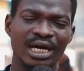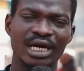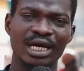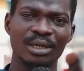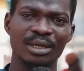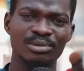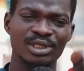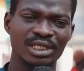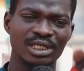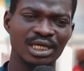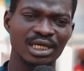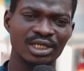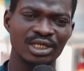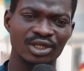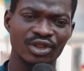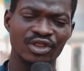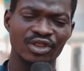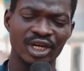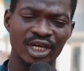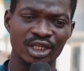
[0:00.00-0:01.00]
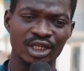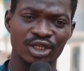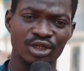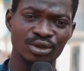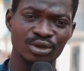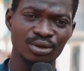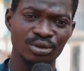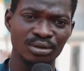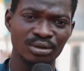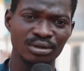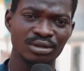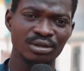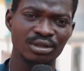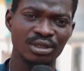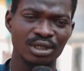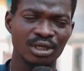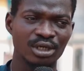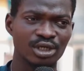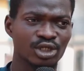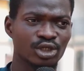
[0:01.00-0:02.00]
I am saying a thank you
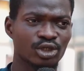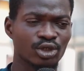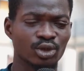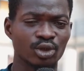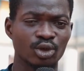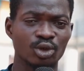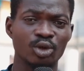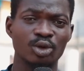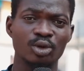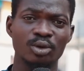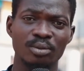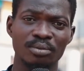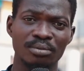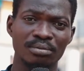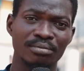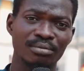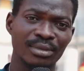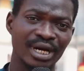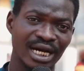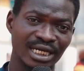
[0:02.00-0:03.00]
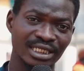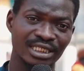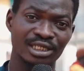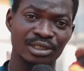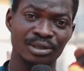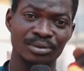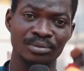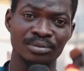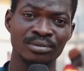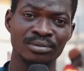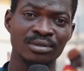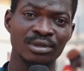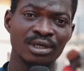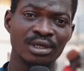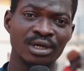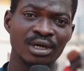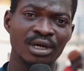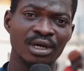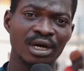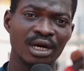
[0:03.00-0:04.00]
to Madam
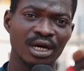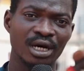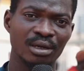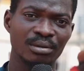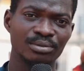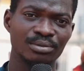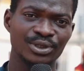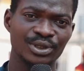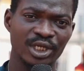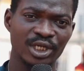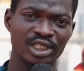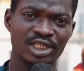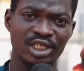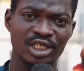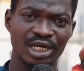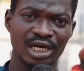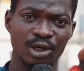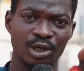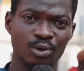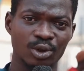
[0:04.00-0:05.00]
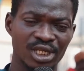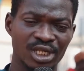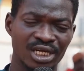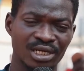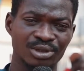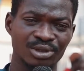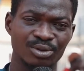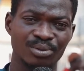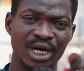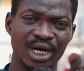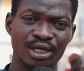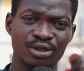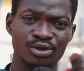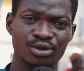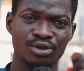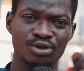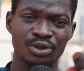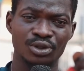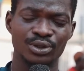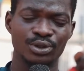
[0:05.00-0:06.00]
Faithia Williams
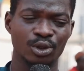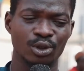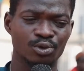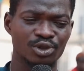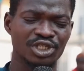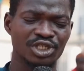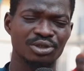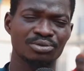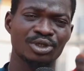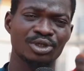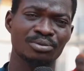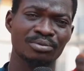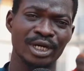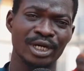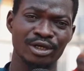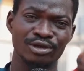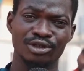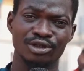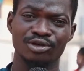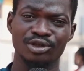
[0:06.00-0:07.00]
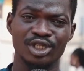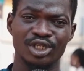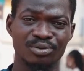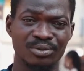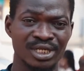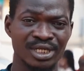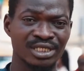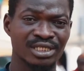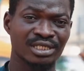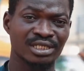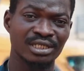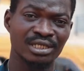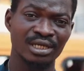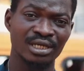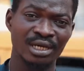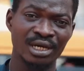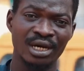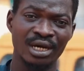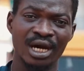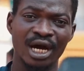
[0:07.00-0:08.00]
Balogun for wishing me a Merry Christmas.
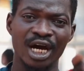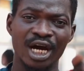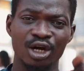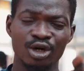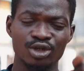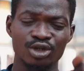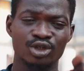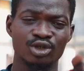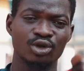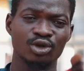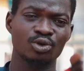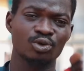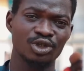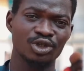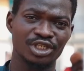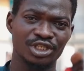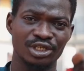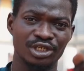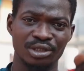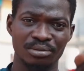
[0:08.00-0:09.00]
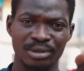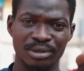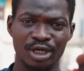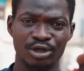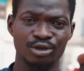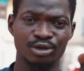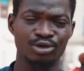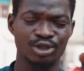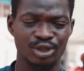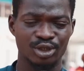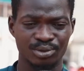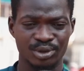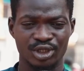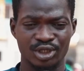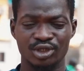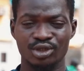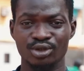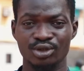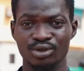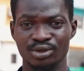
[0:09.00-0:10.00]
I also wish her a Merry
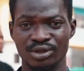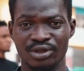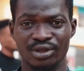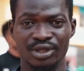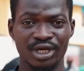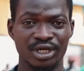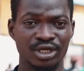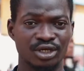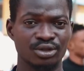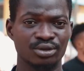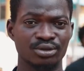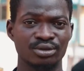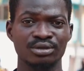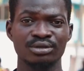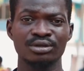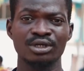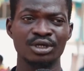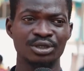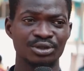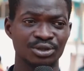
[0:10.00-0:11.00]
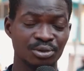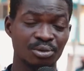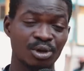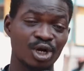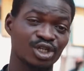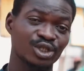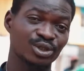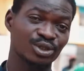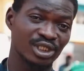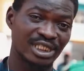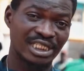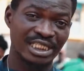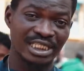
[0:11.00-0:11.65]
Christmas too. Thank you. From Oxford